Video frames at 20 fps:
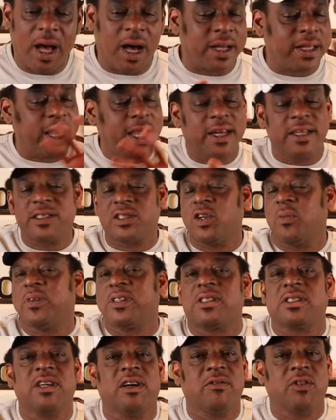Again, there's so
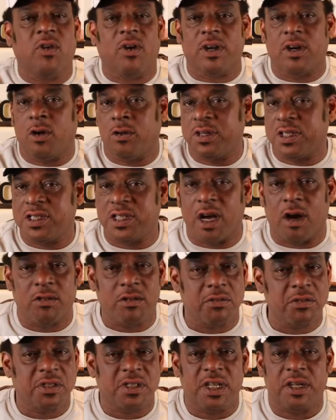much stuff going on that
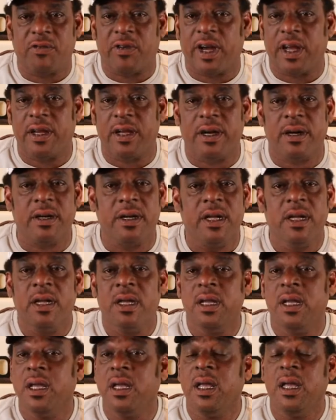y'all don't see right here
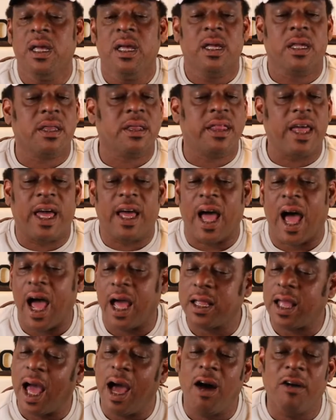that
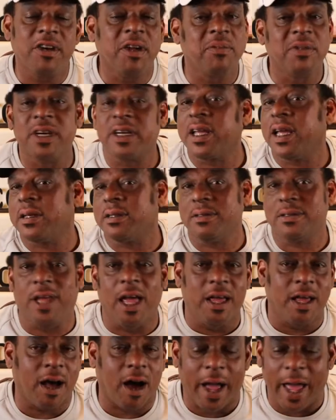I, I don't even look at
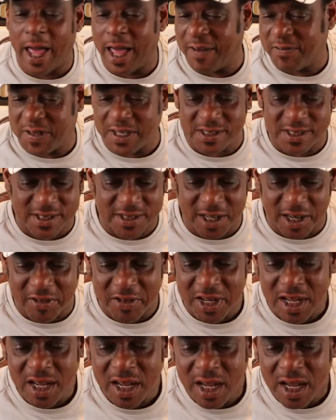half this stuff.